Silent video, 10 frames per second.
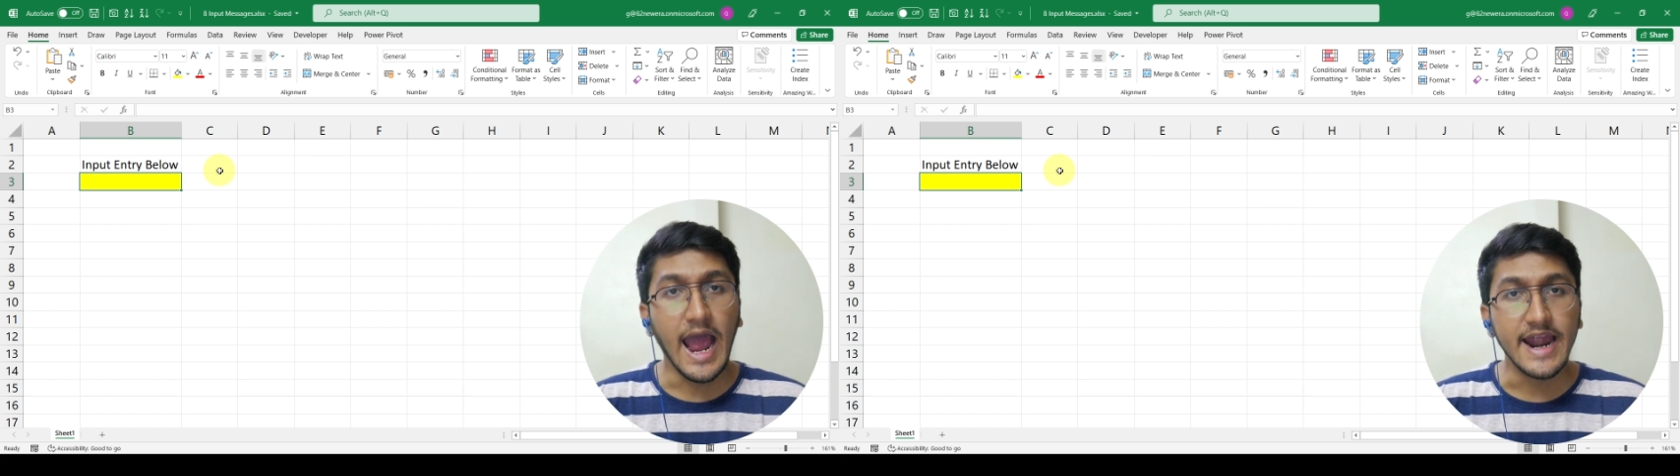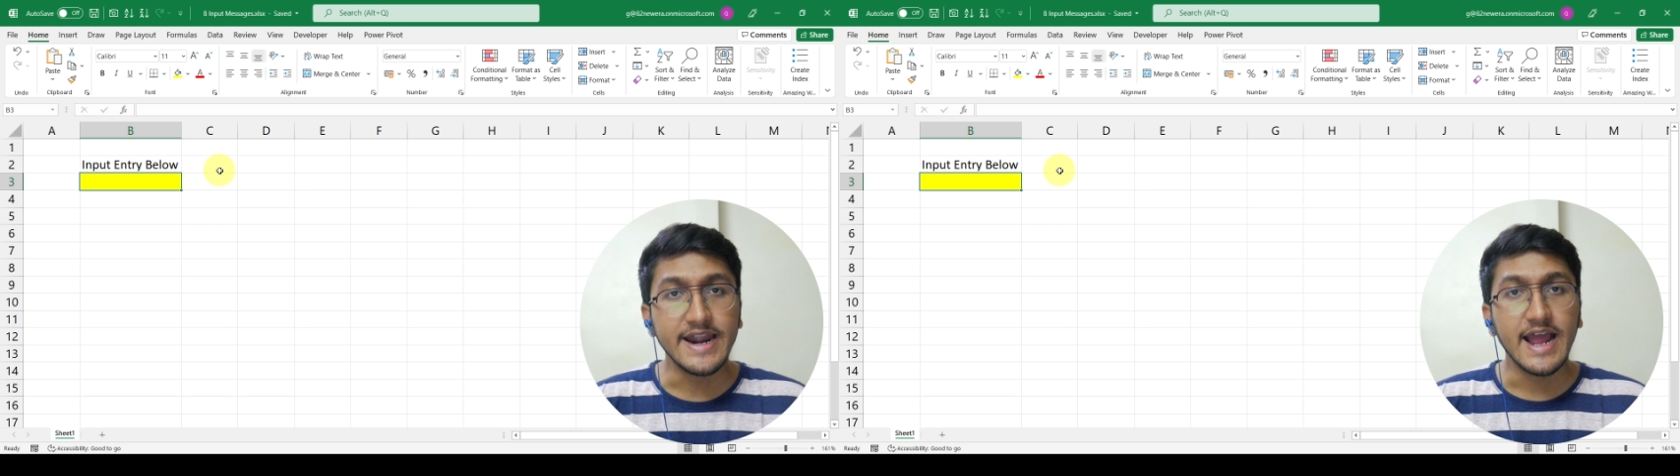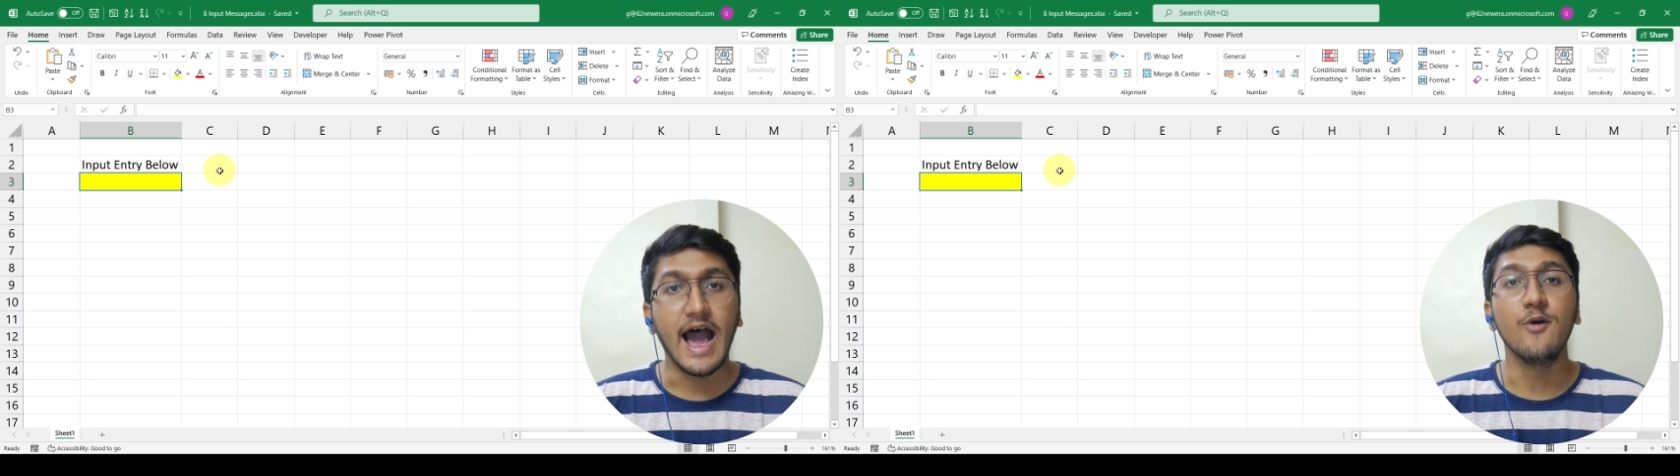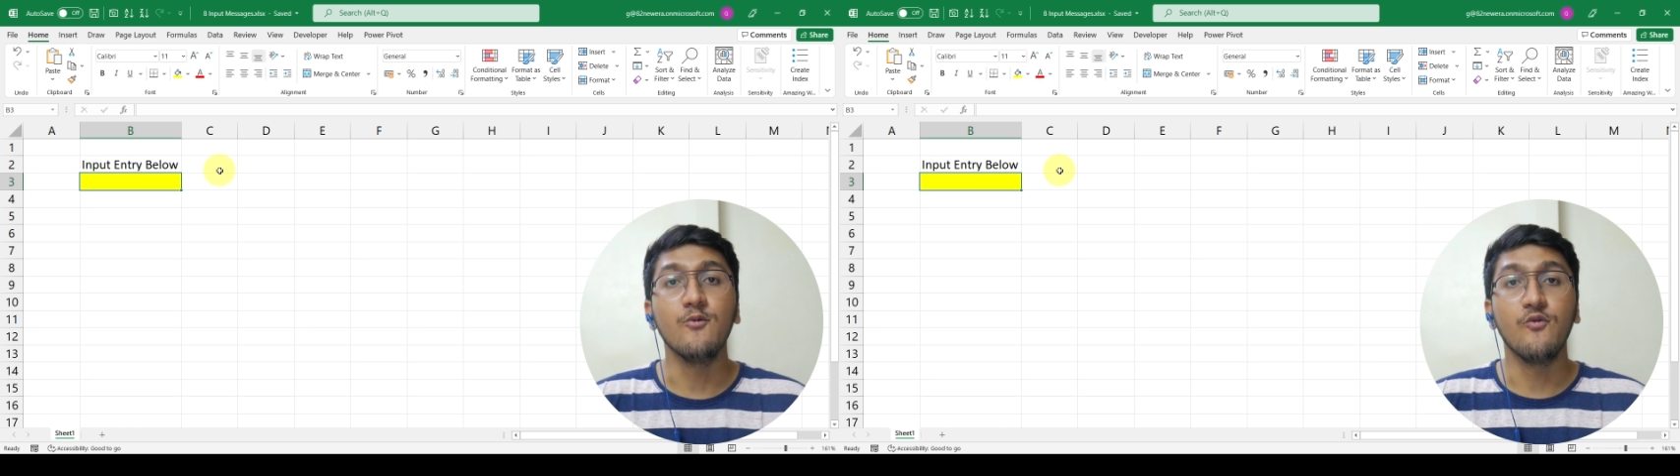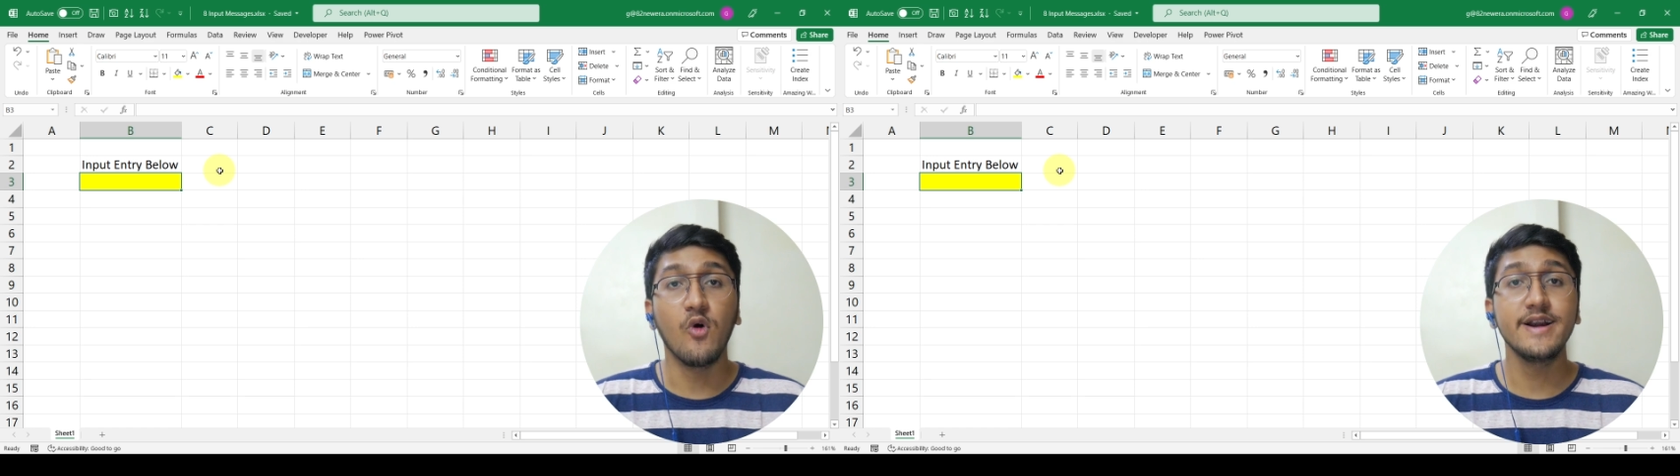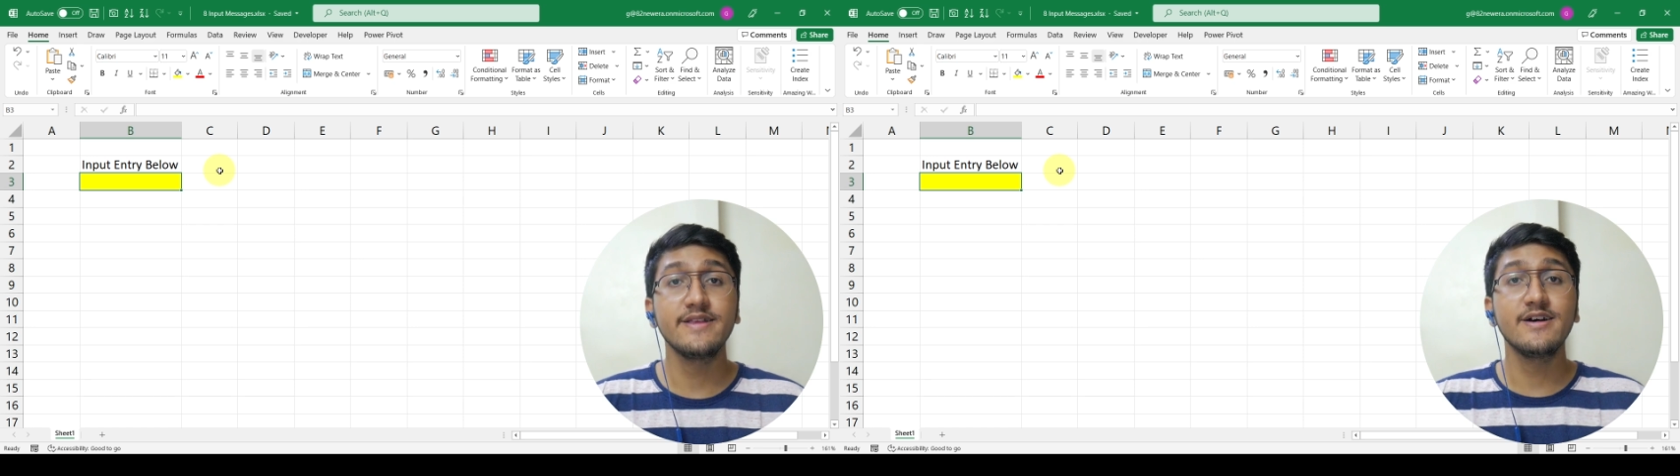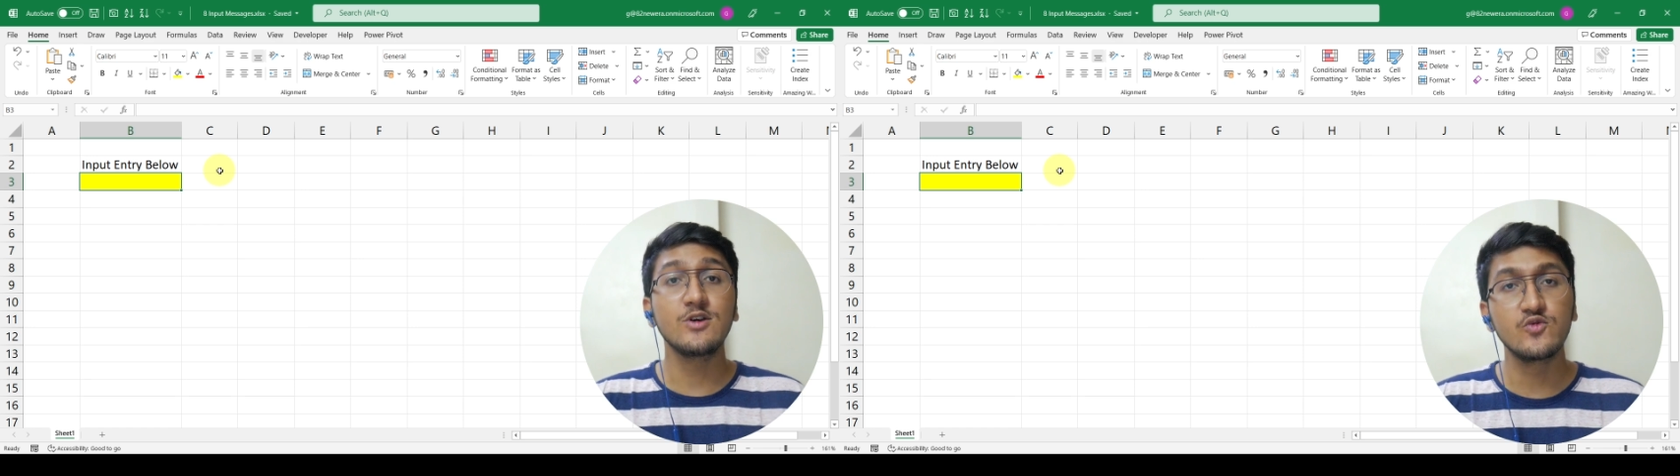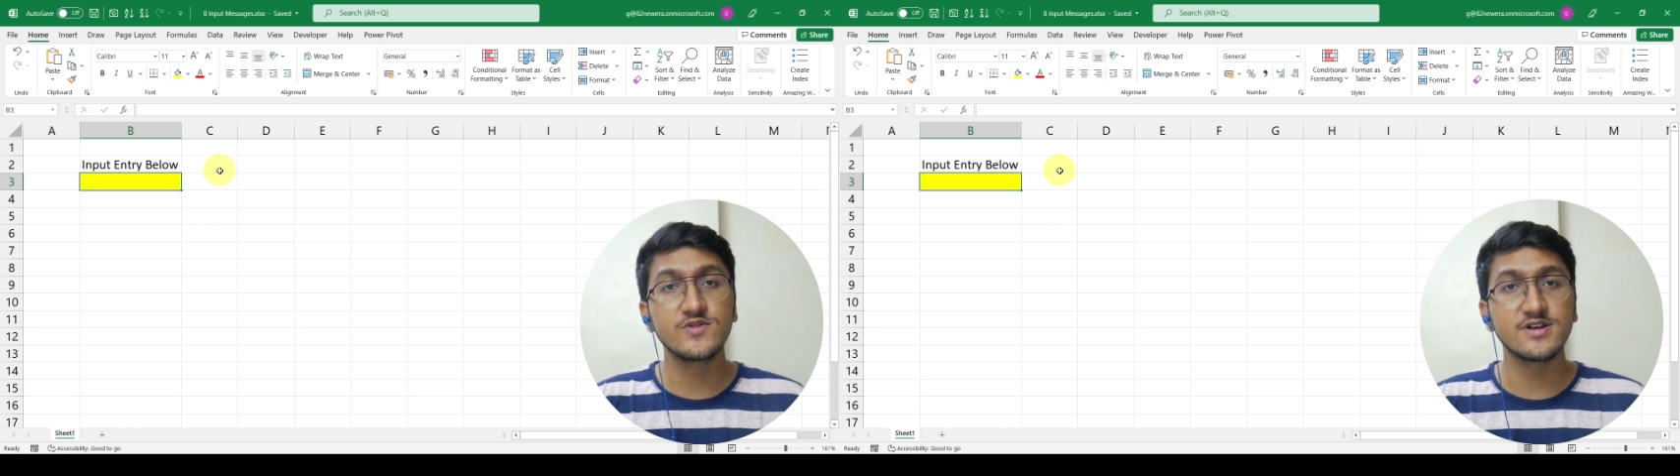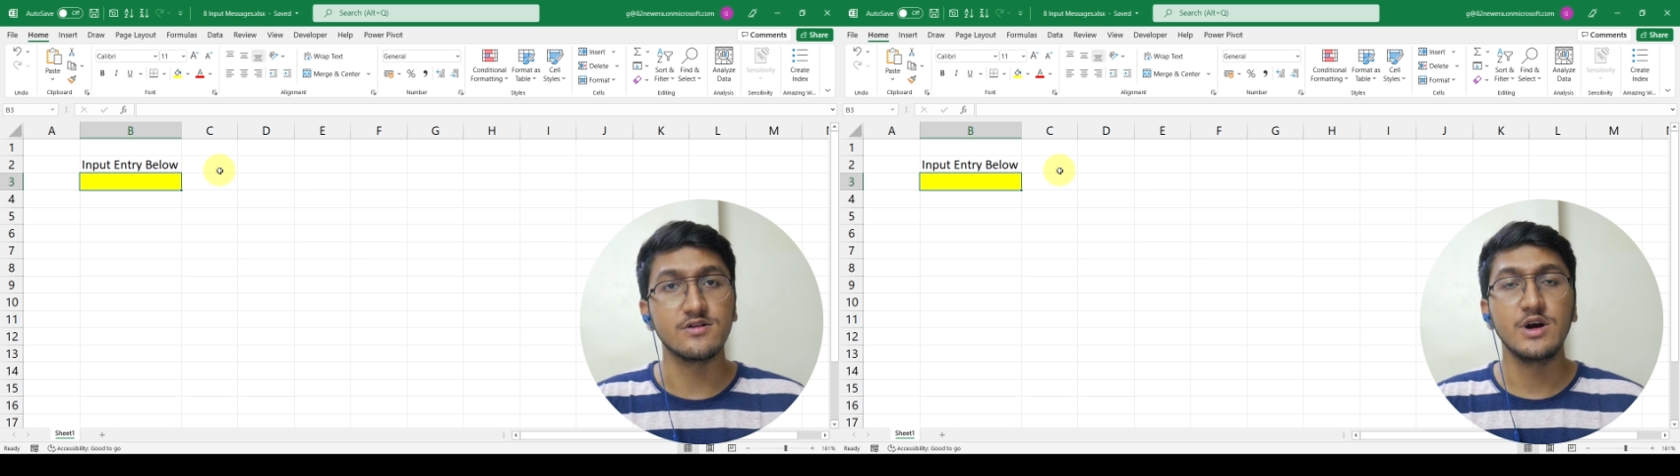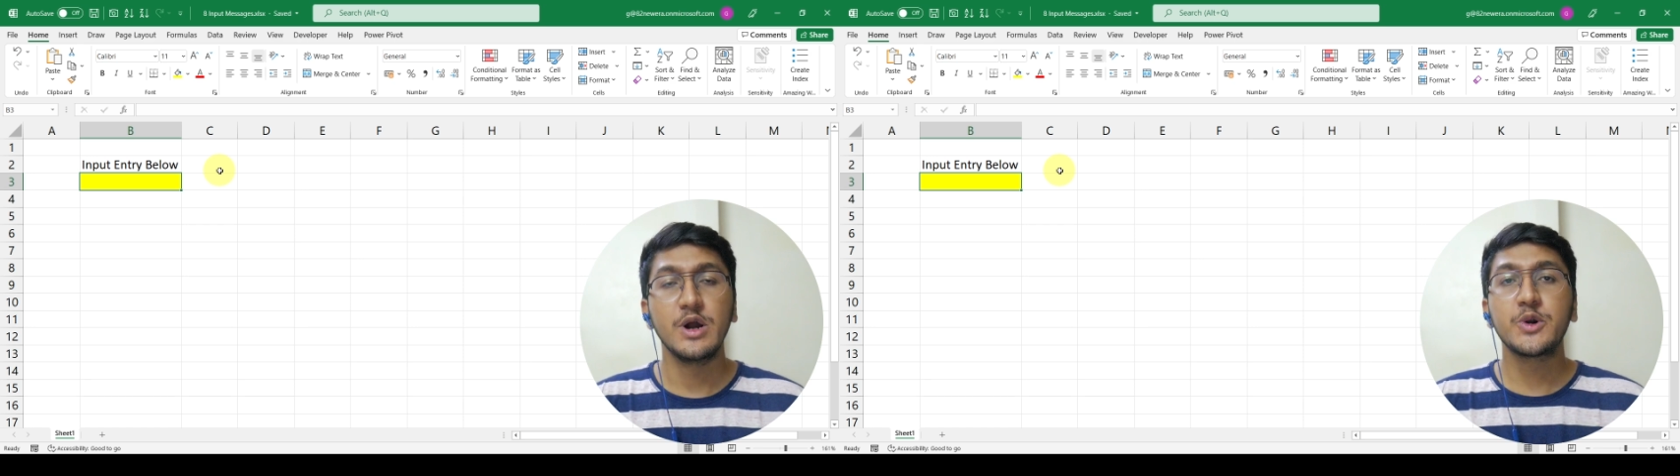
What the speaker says: and I want the user